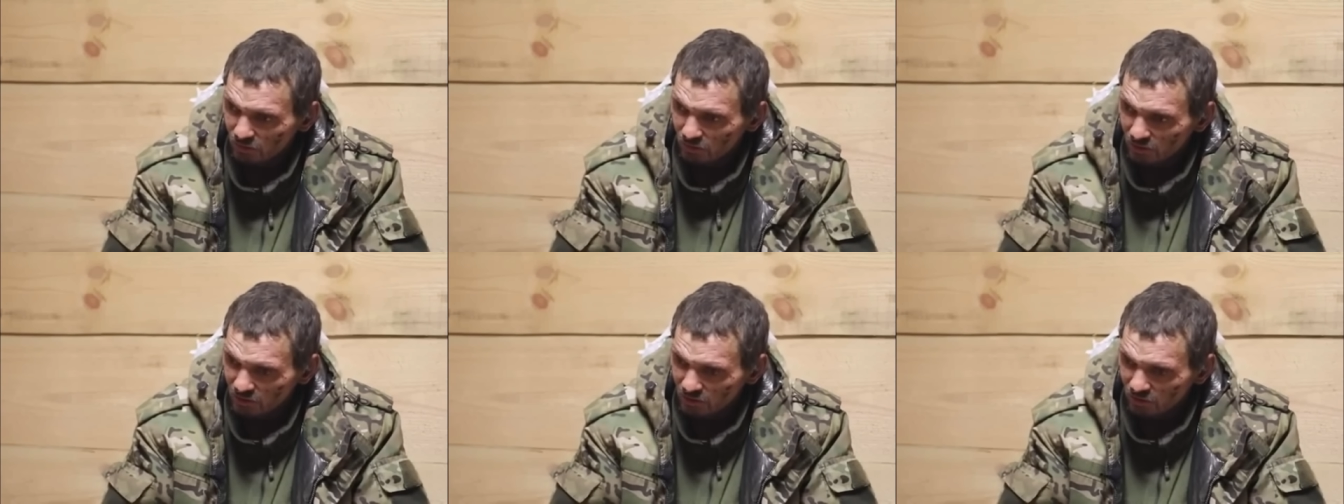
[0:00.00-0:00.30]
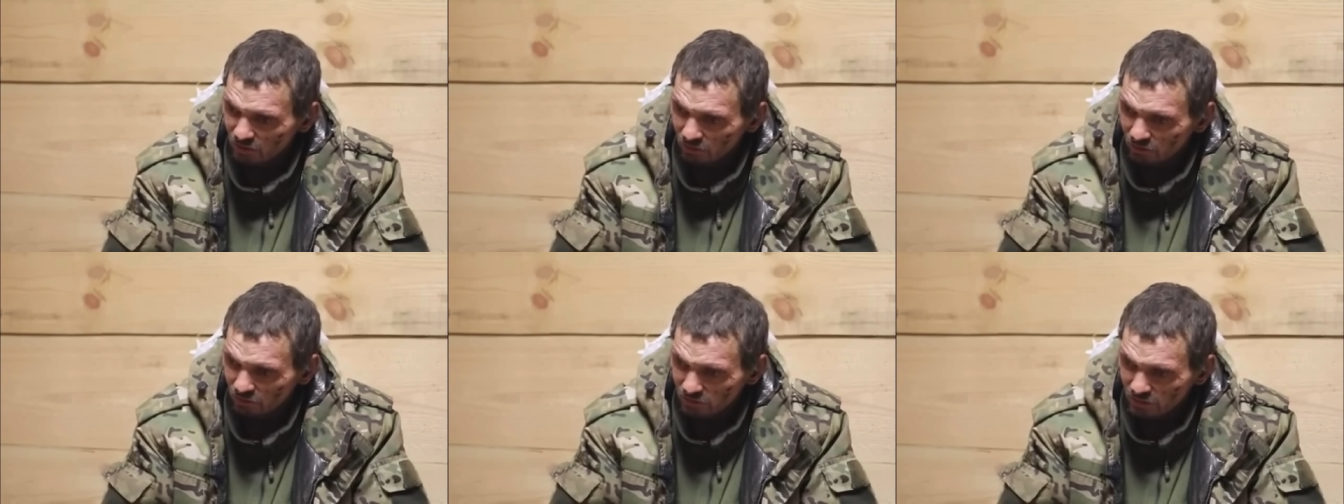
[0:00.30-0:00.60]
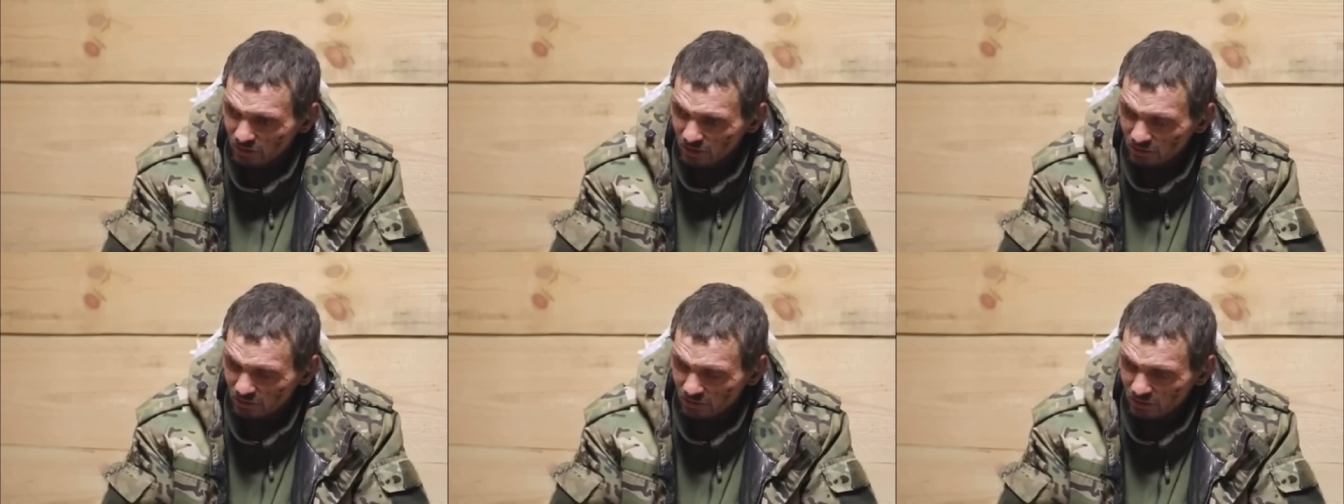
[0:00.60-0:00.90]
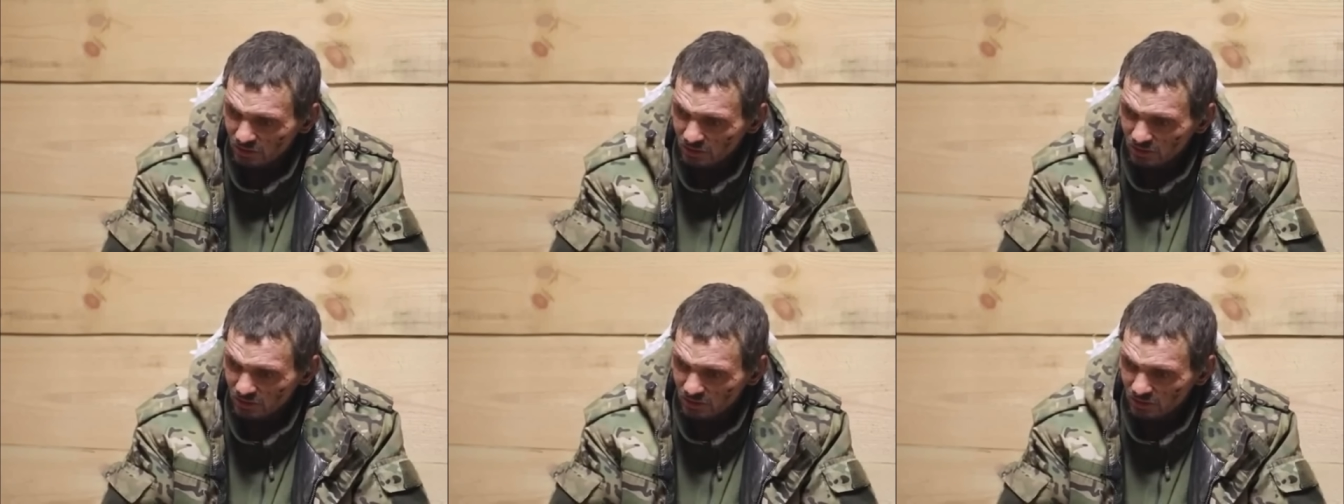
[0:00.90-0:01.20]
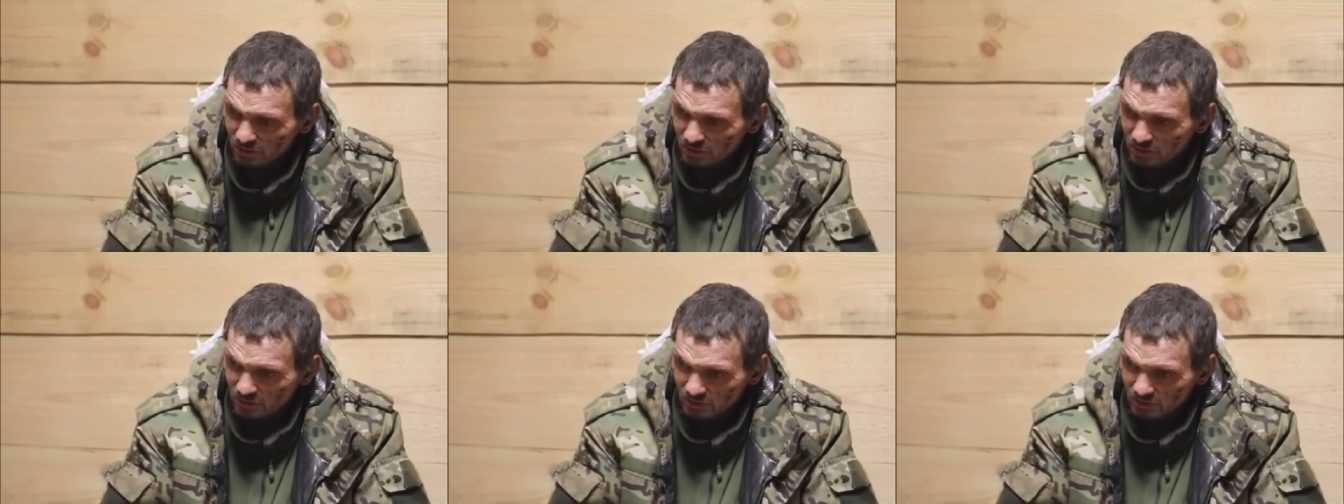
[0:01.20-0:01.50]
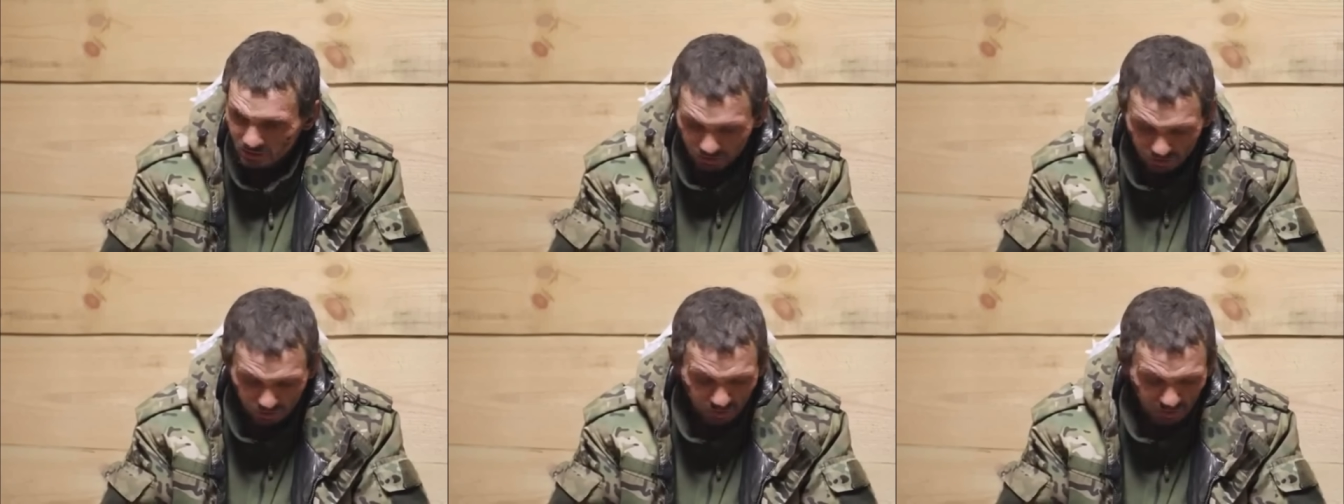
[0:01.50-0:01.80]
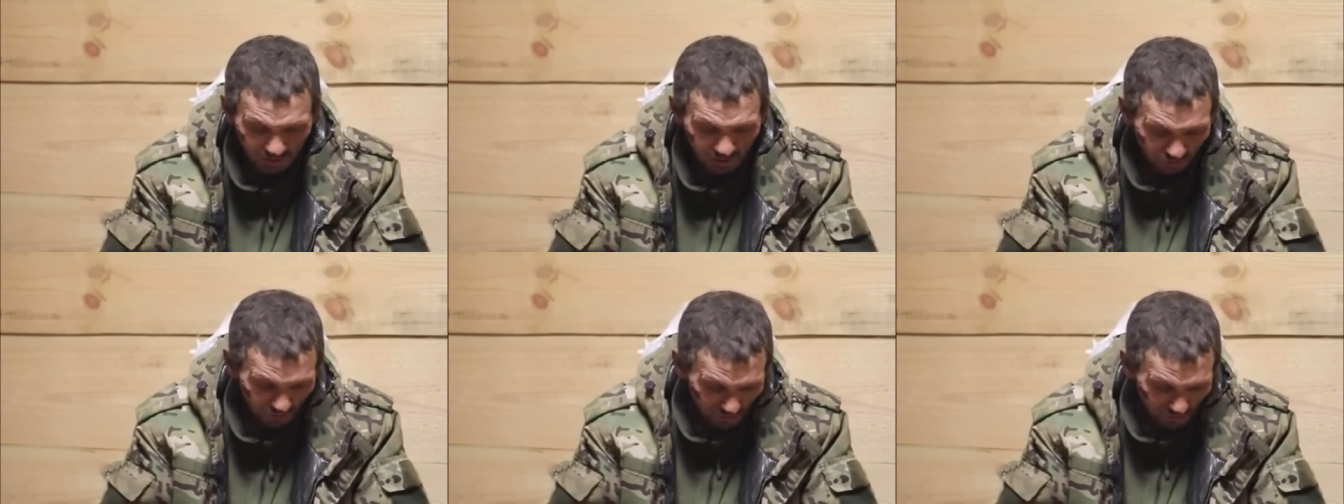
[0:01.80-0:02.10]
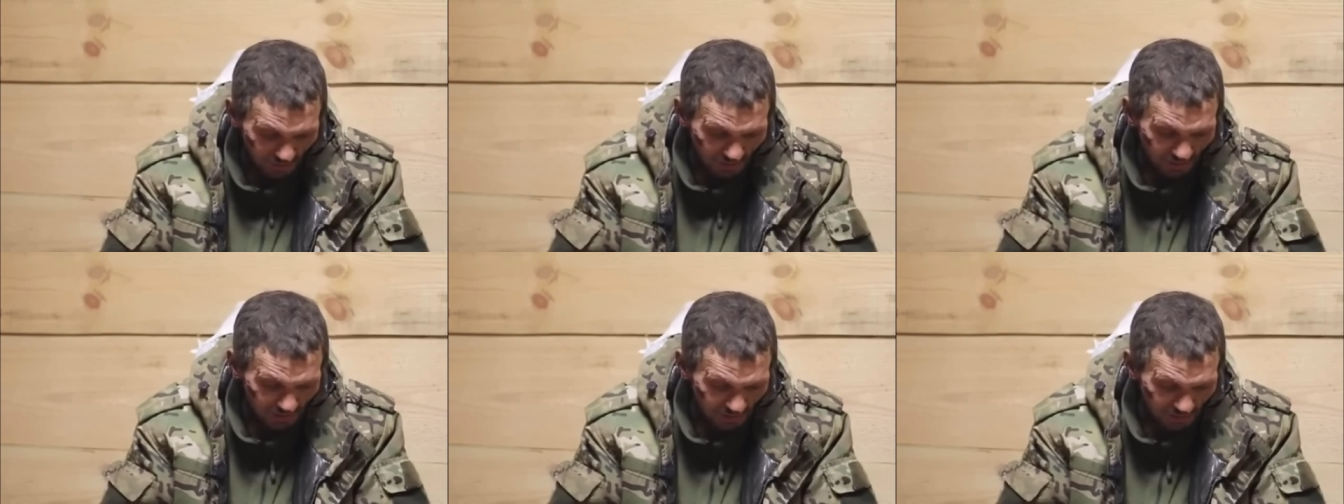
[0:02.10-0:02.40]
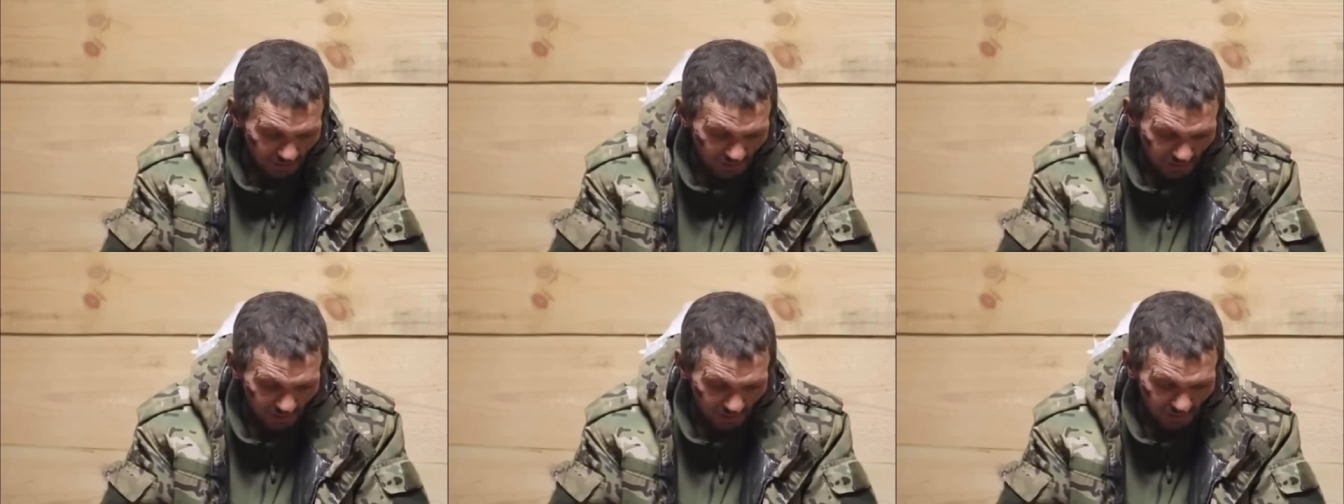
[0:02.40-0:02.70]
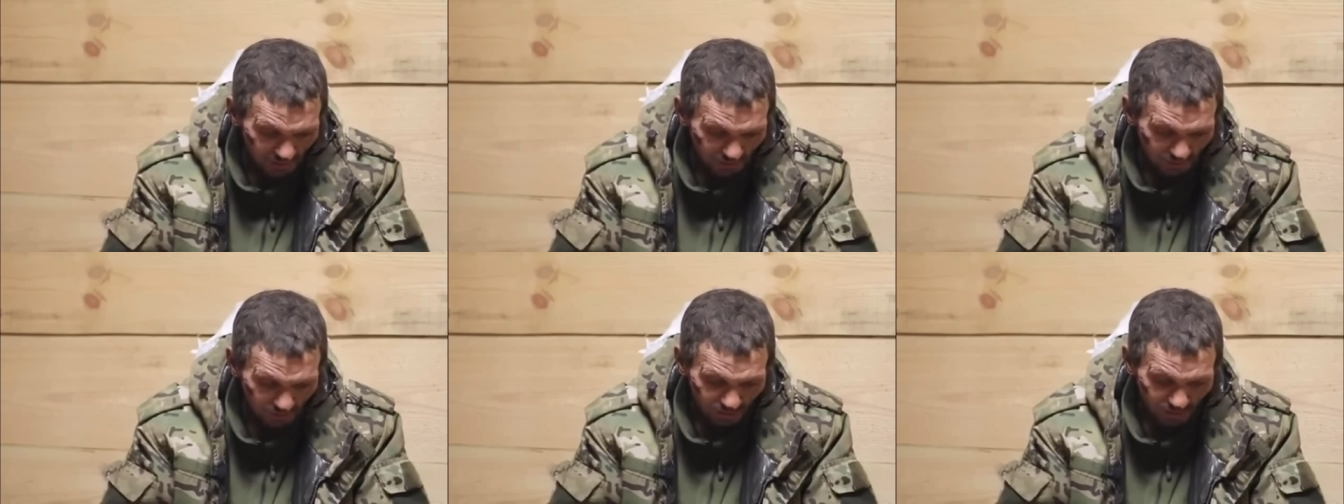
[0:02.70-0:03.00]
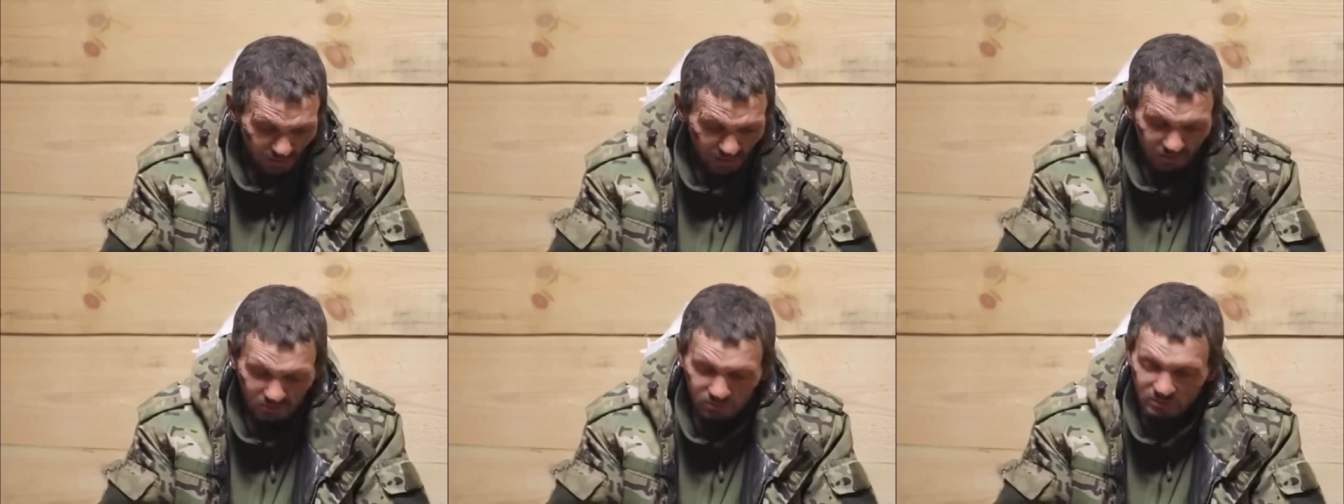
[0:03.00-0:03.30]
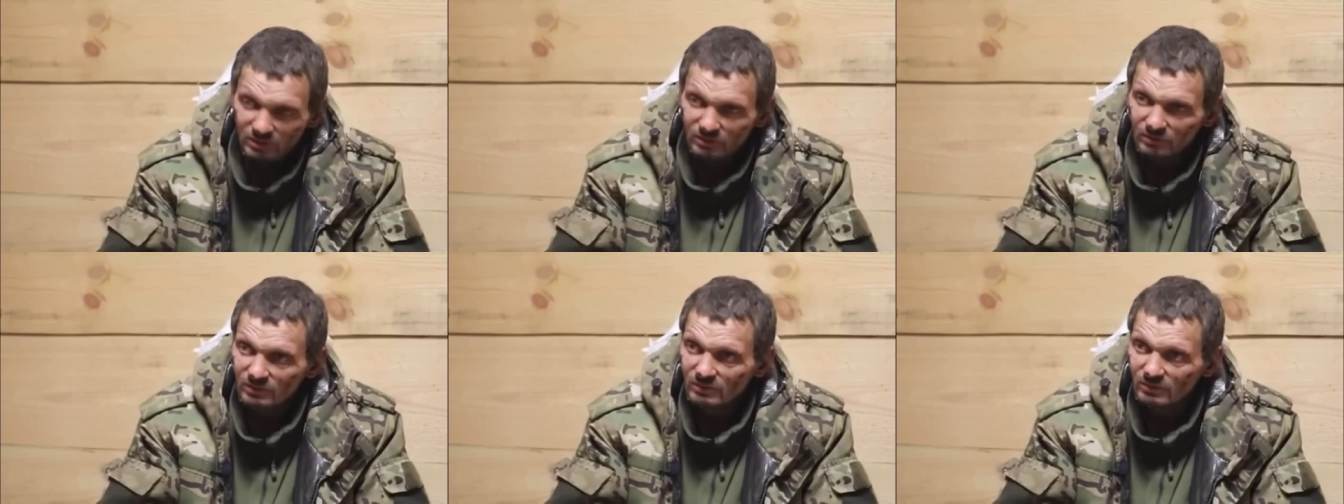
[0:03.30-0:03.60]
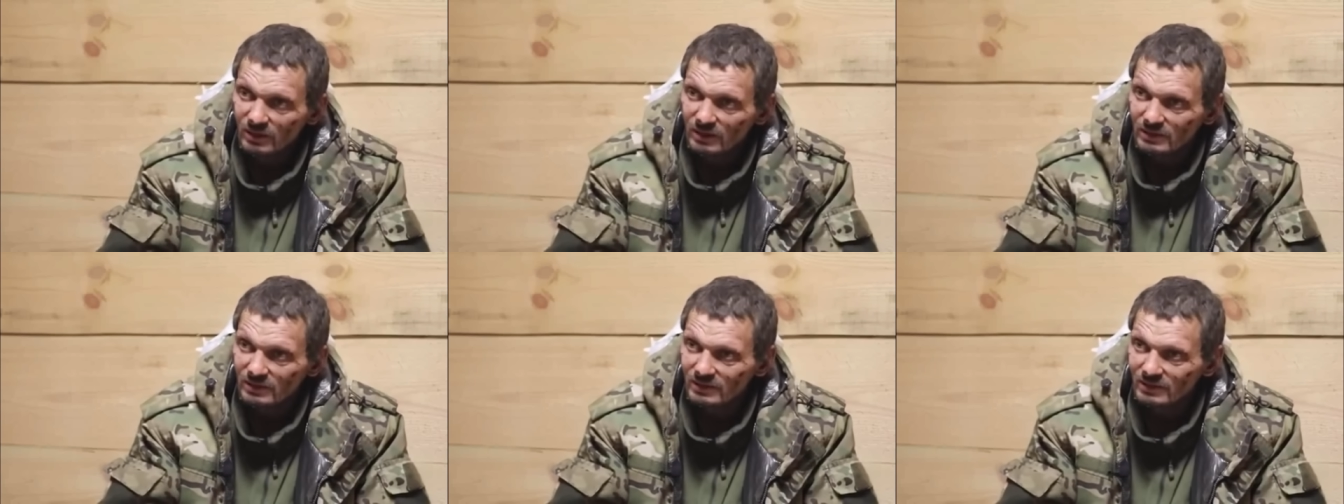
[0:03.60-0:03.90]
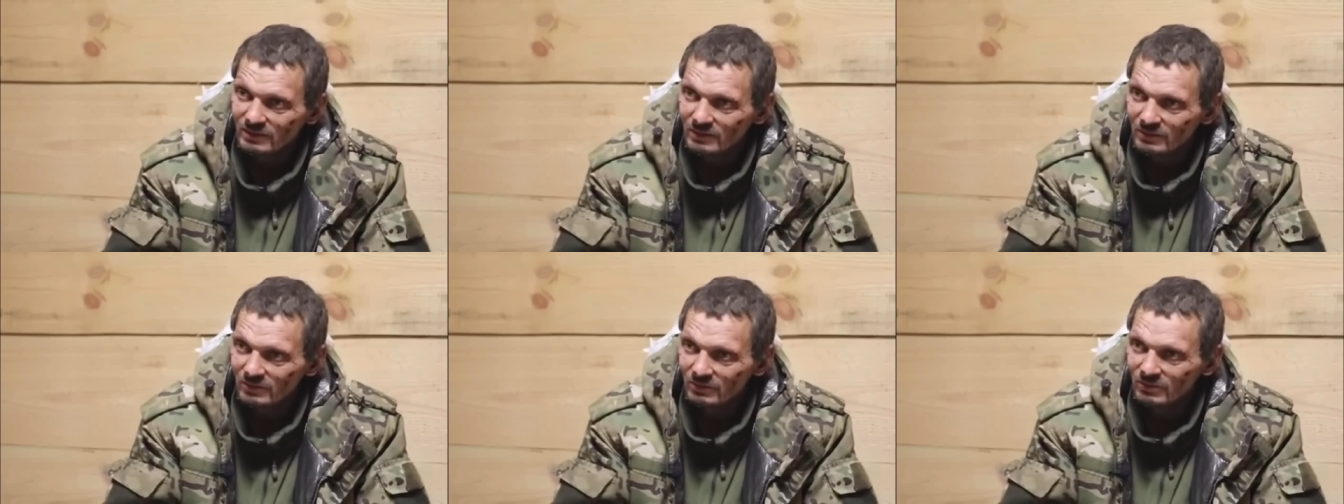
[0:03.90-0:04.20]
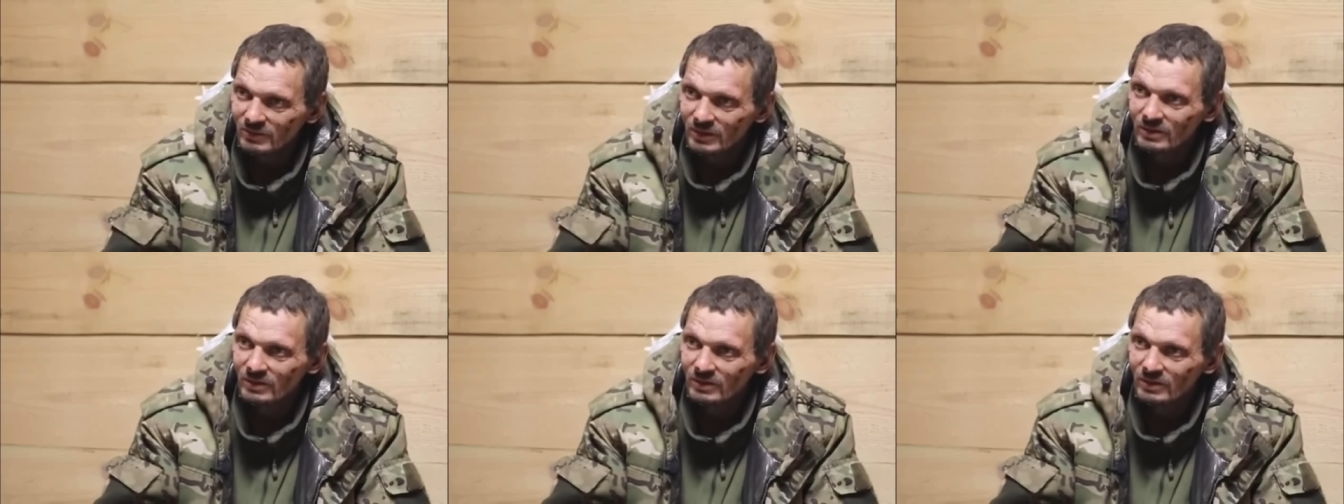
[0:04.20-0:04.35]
one morning it was still all painful, when also where to get up, you can't go anywhere.